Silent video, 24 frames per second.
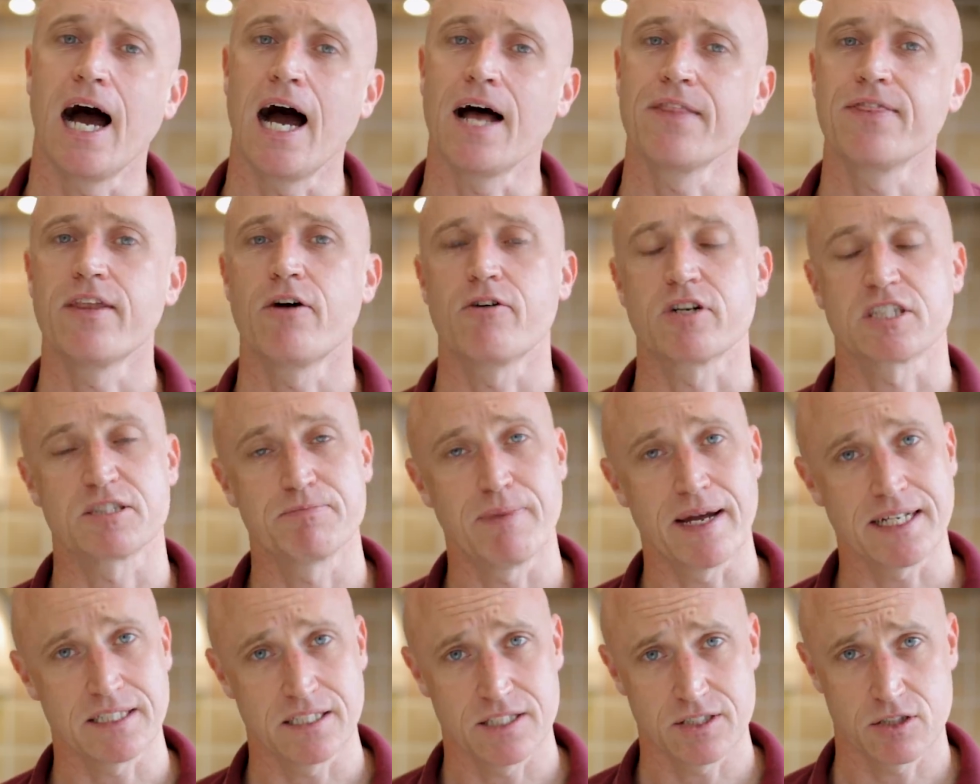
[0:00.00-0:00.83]
and they're
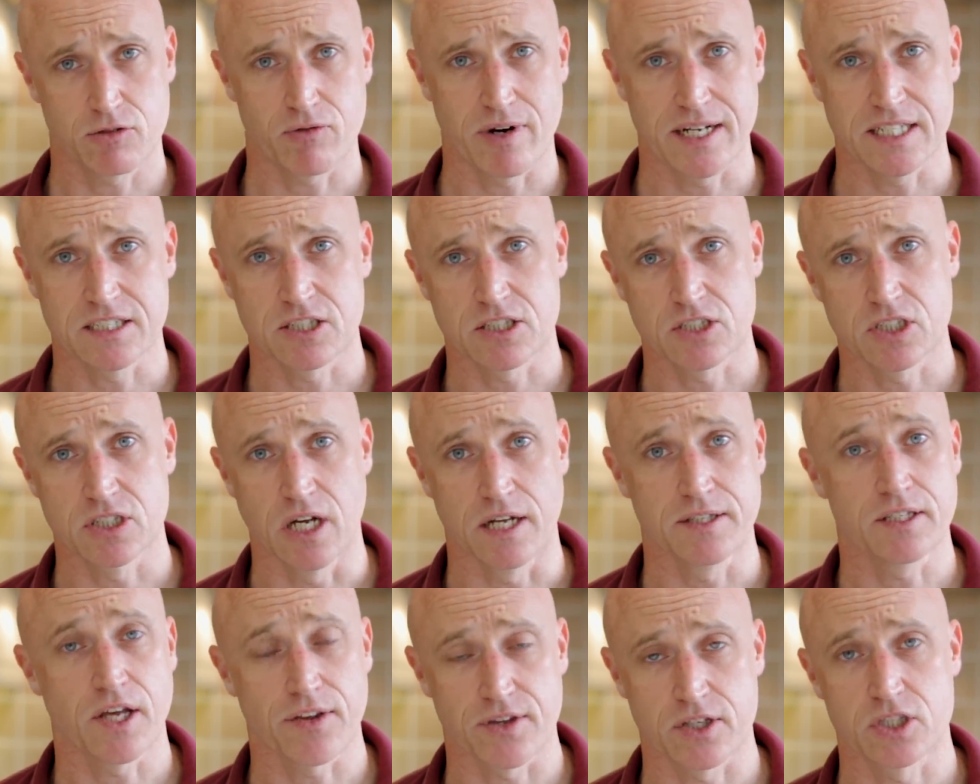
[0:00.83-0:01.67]
expecting to raise
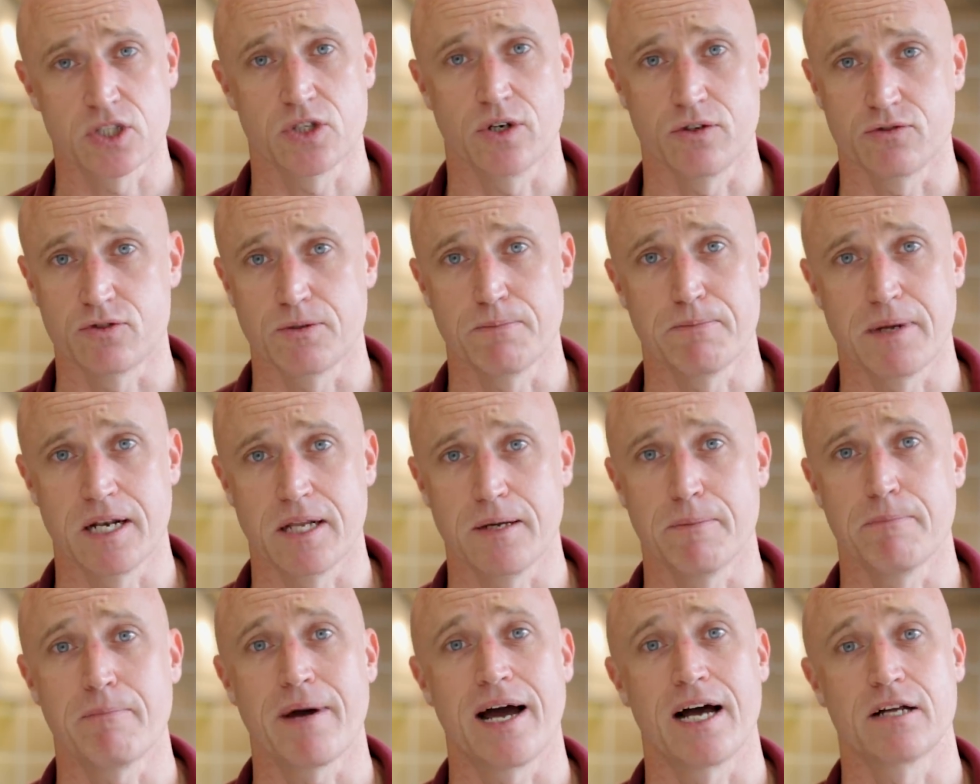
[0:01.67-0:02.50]
another 200
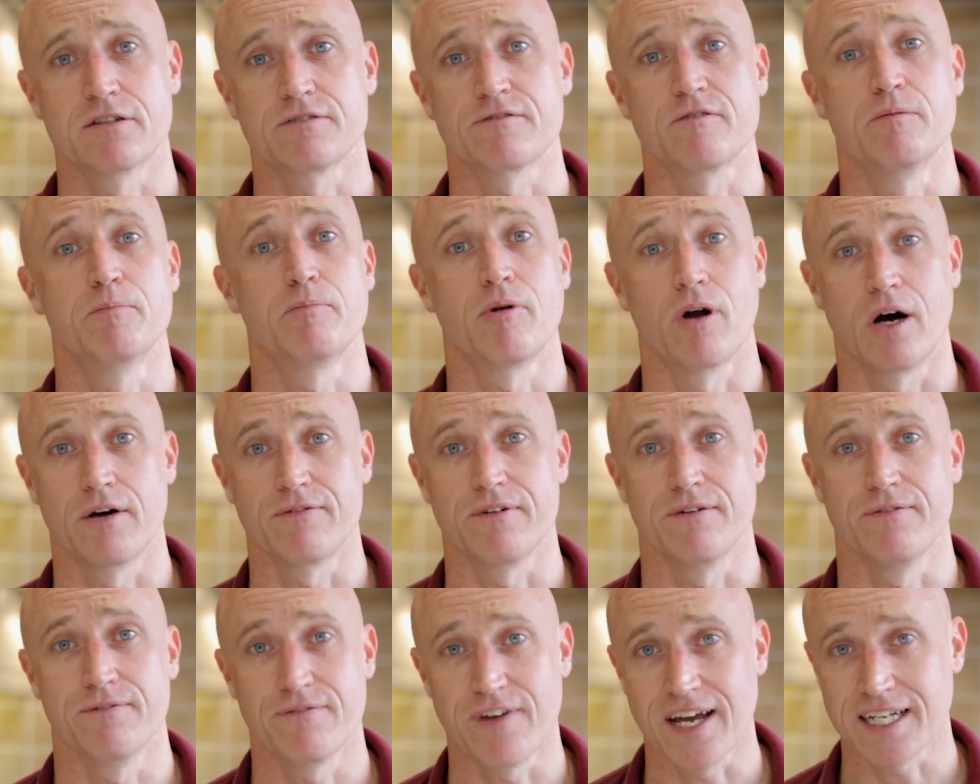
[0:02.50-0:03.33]
million pounds from
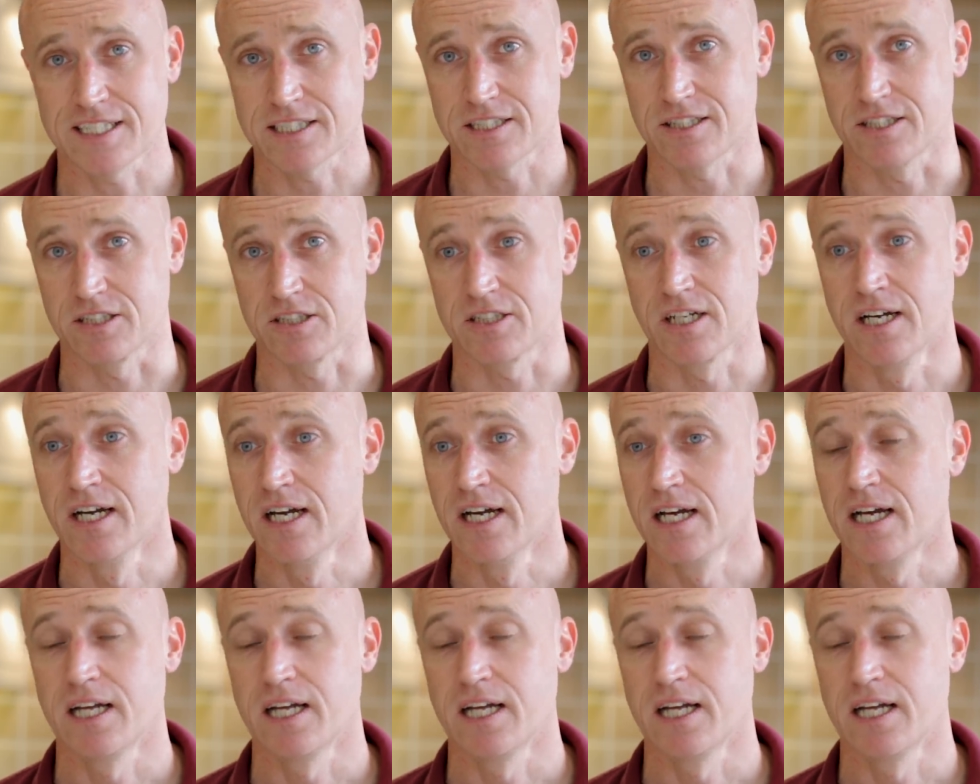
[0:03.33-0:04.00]
private investors.